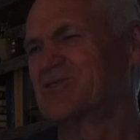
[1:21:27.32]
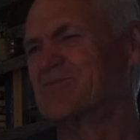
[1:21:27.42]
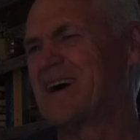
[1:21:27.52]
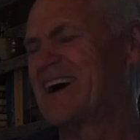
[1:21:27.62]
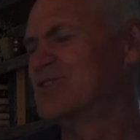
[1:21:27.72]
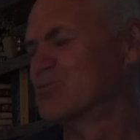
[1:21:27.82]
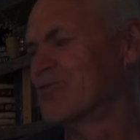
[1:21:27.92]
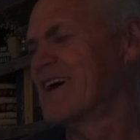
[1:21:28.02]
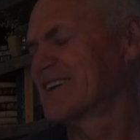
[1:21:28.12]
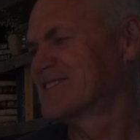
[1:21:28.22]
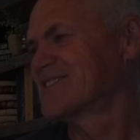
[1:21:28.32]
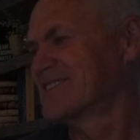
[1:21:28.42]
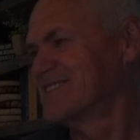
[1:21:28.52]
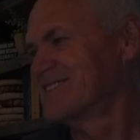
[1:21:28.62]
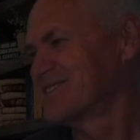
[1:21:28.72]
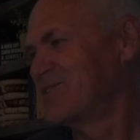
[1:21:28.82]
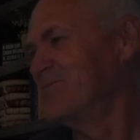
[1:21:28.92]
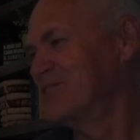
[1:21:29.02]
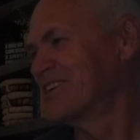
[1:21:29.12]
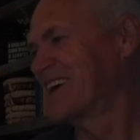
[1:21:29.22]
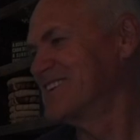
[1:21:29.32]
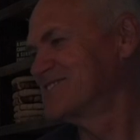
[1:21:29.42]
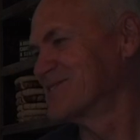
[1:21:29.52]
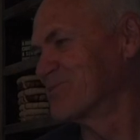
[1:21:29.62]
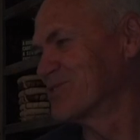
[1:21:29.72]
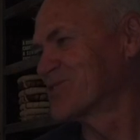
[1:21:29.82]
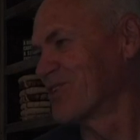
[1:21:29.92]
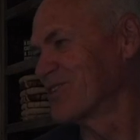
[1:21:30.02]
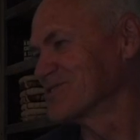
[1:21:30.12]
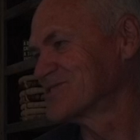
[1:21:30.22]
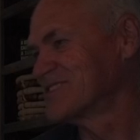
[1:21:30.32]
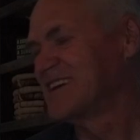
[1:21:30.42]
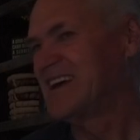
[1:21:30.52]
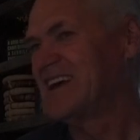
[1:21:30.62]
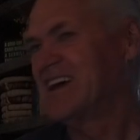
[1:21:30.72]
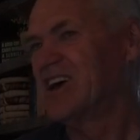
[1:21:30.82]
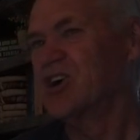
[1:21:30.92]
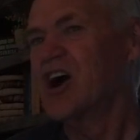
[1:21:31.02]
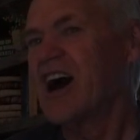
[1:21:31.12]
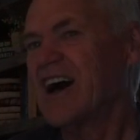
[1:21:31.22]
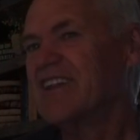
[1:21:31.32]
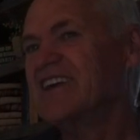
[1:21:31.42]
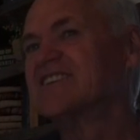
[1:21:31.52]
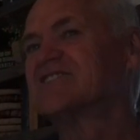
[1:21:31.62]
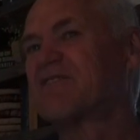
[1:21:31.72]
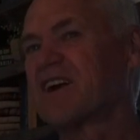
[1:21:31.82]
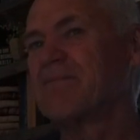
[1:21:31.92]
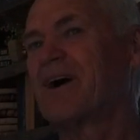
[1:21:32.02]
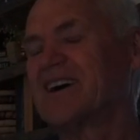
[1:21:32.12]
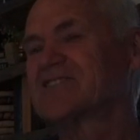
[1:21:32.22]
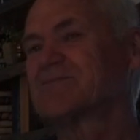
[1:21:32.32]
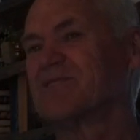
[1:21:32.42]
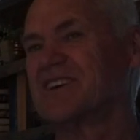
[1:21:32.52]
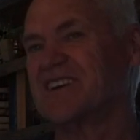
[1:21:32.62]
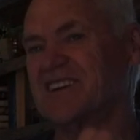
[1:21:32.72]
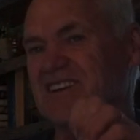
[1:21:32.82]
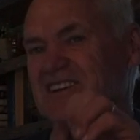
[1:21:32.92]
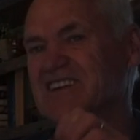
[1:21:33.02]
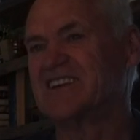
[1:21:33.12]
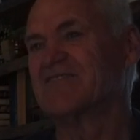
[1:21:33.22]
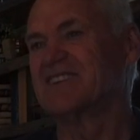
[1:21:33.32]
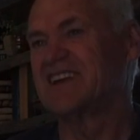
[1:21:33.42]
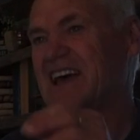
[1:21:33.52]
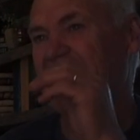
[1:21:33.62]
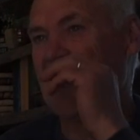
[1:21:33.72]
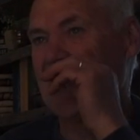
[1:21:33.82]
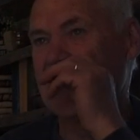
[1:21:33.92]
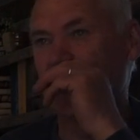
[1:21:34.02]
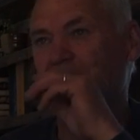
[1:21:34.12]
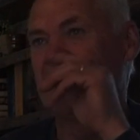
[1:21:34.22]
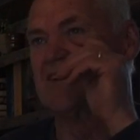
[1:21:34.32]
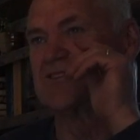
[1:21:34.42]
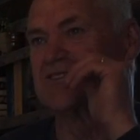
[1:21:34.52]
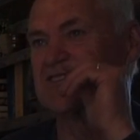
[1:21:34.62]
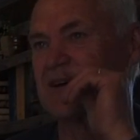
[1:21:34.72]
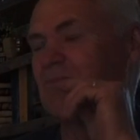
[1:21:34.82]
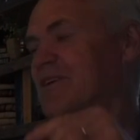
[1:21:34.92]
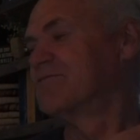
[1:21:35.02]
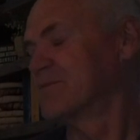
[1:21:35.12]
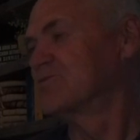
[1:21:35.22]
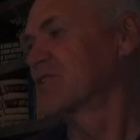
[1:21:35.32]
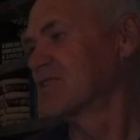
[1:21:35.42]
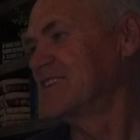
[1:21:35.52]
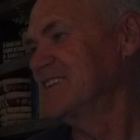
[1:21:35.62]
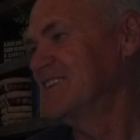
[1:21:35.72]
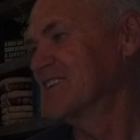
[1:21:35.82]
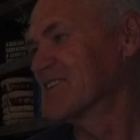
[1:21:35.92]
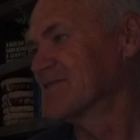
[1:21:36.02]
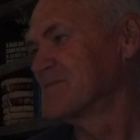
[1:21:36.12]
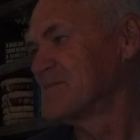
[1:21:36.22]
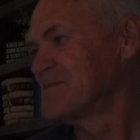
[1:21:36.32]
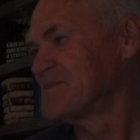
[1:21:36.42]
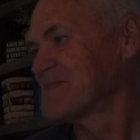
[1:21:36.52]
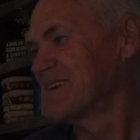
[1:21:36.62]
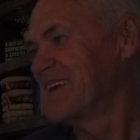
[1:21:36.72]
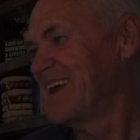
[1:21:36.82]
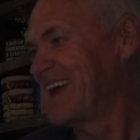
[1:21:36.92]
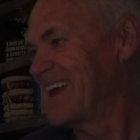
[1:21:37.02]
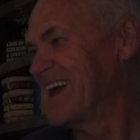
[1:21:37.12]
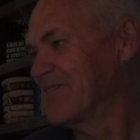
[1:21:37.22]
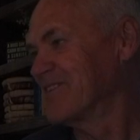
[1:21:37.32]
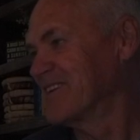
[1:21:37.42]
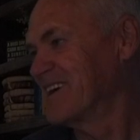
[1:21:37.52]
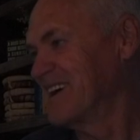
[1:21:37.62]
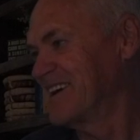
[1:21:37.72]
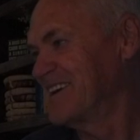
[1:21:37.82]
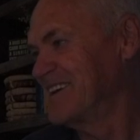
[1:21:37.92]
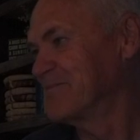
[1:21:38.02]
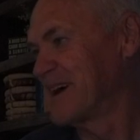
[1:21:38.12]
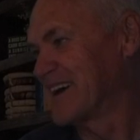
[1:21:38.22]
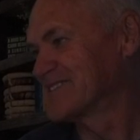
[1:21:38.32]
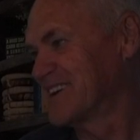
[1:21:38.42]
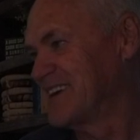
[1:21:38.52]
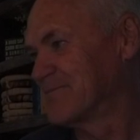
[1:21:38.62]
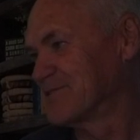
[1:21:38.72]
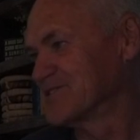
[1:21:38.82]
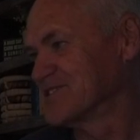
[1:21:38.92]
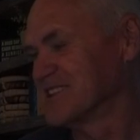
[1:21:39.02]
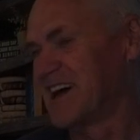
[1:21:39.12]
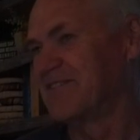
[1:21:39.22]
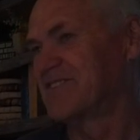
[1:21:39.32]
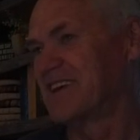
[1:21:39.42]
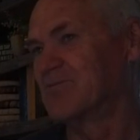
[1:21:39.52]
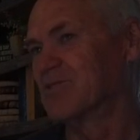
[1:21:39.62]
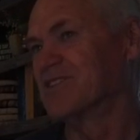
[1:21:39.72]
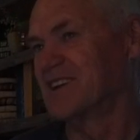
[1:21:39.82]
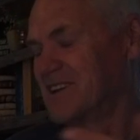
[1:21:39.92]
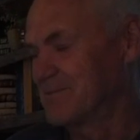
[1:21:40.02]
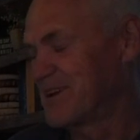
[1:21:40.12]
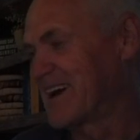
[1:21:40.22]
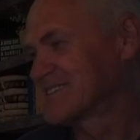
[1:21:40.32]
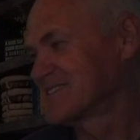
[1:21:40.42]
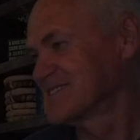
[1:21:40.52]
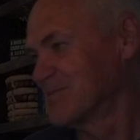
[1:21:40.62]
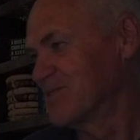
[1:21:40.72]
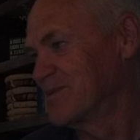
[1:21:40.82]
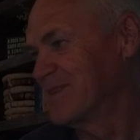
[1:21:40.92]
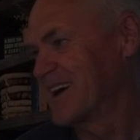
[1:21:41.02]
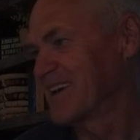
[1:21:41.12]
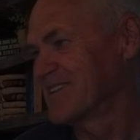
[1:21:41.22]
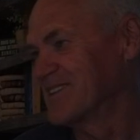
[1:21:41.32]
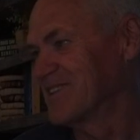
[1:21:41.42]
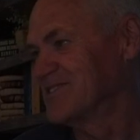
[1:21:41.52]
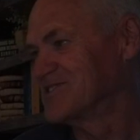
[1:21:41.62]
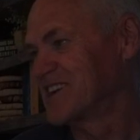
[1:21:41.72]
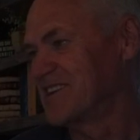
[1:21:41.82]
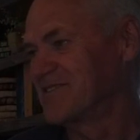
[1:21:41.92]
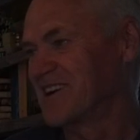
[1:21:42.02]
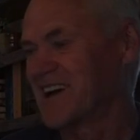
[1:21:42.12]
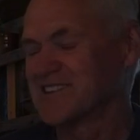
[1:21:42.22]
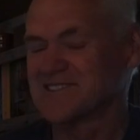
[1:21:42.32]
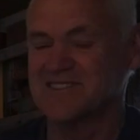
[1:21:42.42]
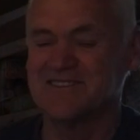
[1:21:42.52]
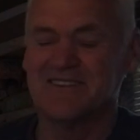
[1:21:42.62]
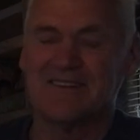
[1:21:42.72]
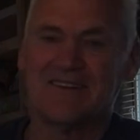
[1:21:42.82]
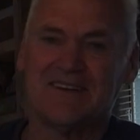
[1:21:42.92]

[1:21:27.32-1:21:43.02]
to my direct communication with Turks. Mm-hmm. It is very possible that in a given day I can run into someone from Turkey here and have an impact on that person's life that will then impact someone back, the chain reaction.